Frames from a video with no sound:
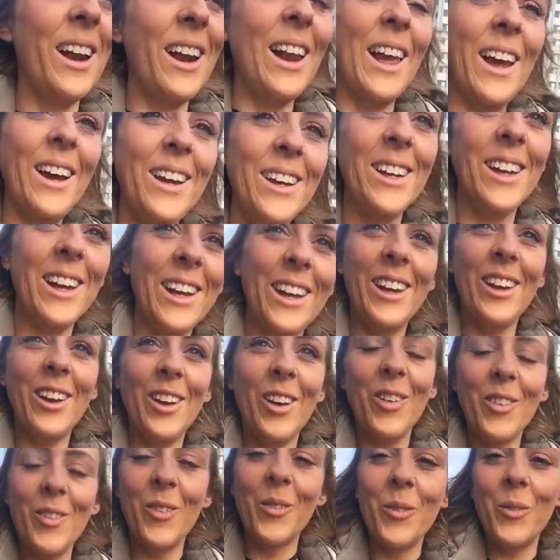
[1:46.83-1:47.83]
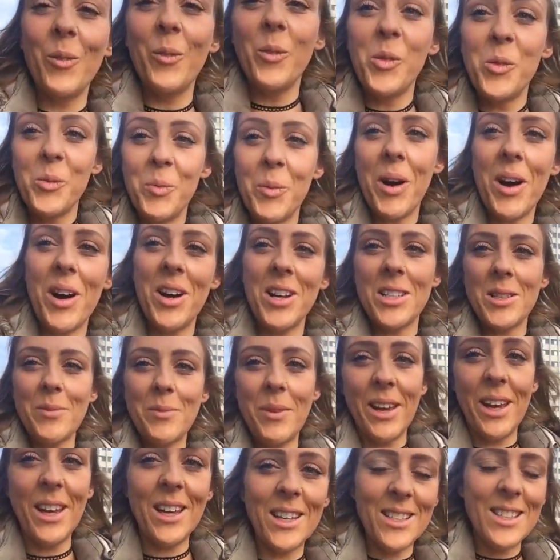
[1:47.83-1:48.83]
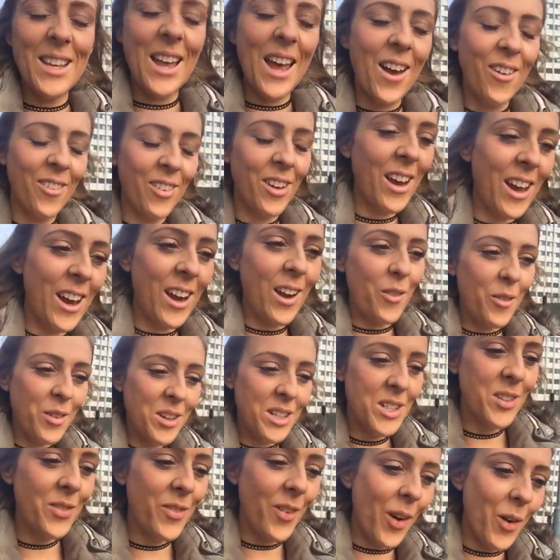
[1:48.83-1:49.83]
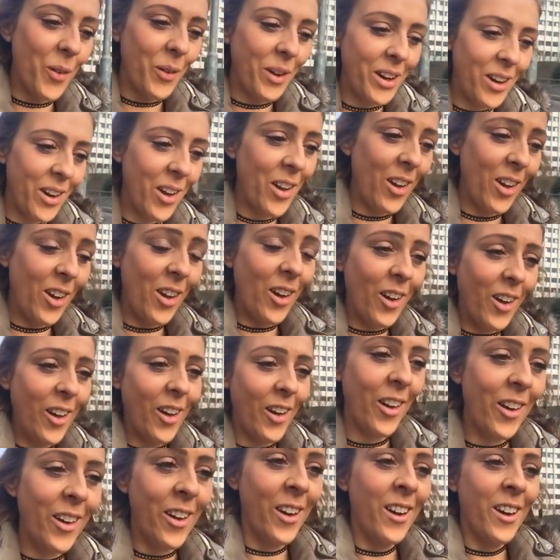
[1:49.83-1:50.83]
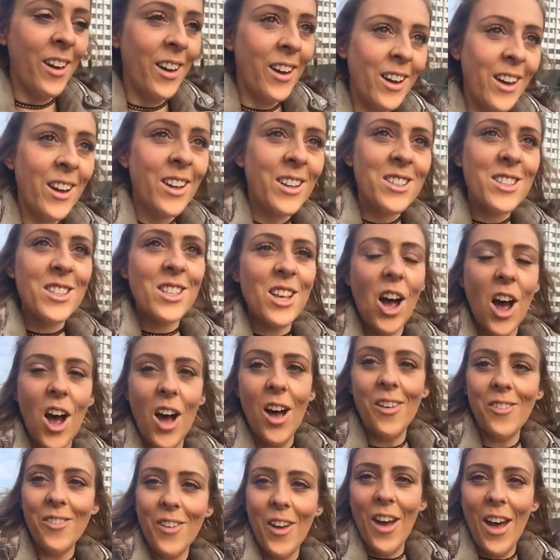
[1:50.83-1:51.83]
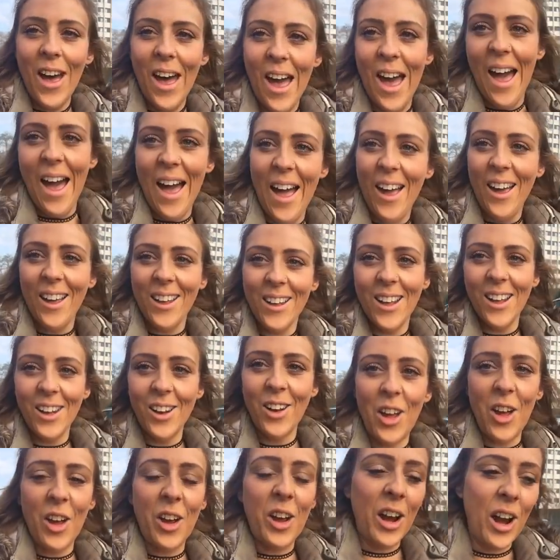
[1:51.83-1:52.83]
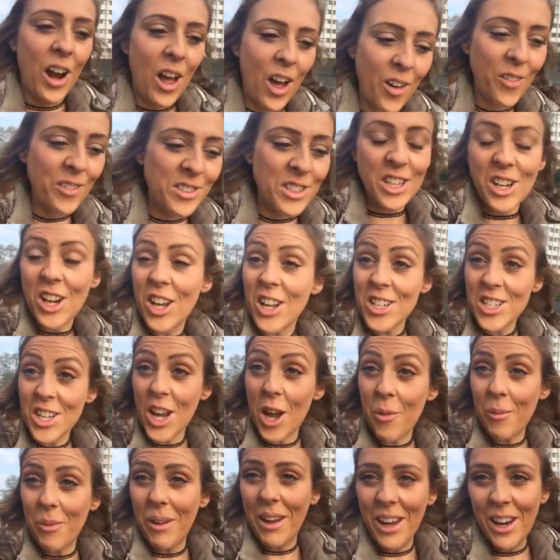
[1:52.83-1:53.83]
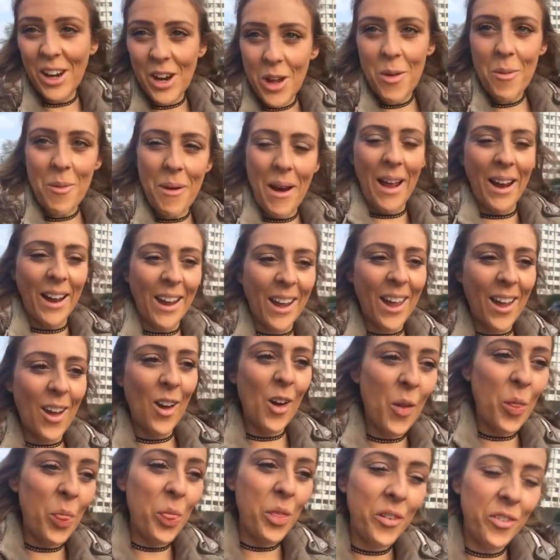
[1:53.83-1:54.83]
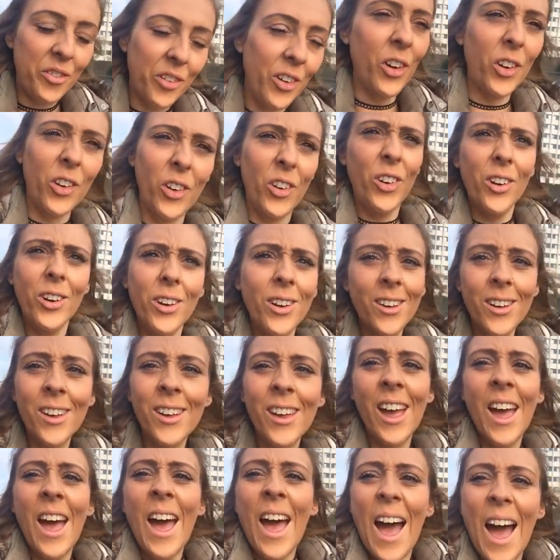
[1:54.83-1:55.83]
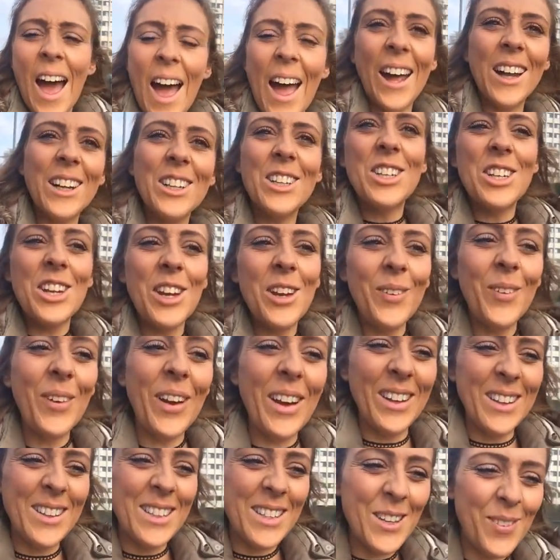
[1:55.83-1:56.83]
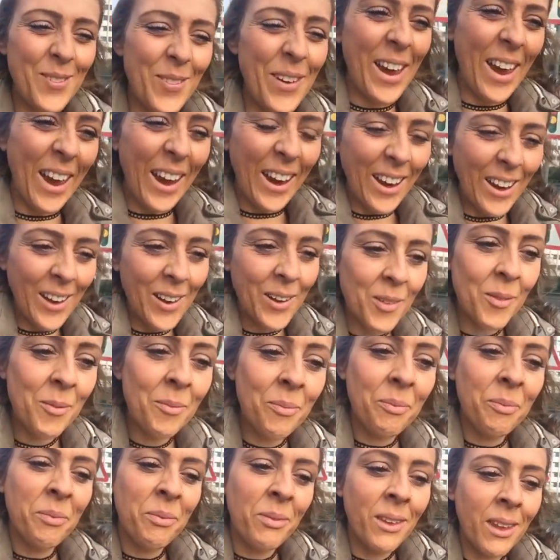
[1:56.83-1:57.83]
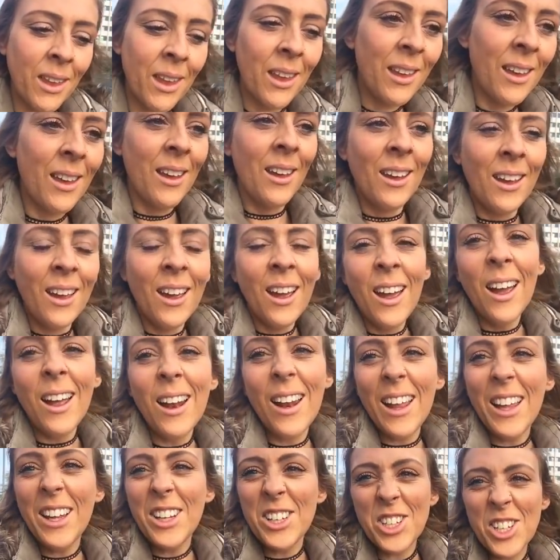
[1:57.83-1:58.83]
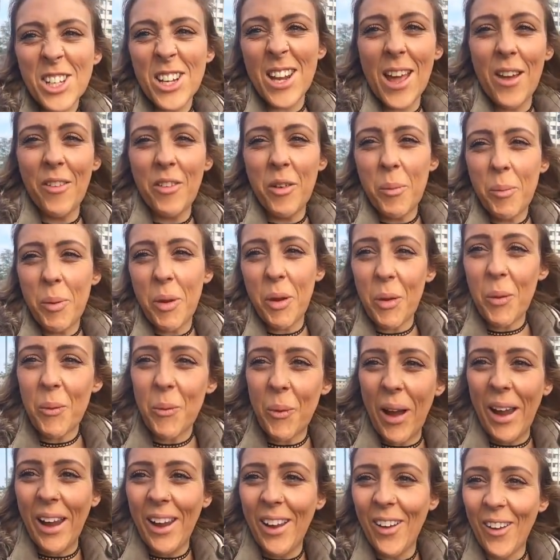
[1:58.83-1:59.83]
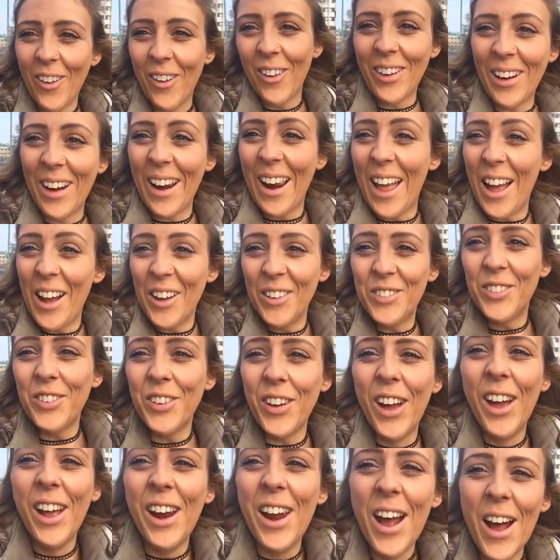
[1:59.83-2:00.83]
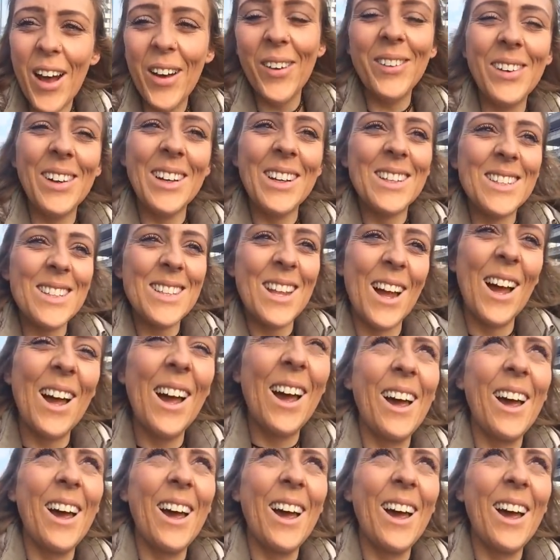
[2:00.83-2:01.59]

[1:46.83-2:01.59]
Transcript: a lady passed me as Ariella was throwing her scarf, her hat, and her gloves and her dummy and her blanket on the floor, and she went to me, "At least you never put weight on, love." And I was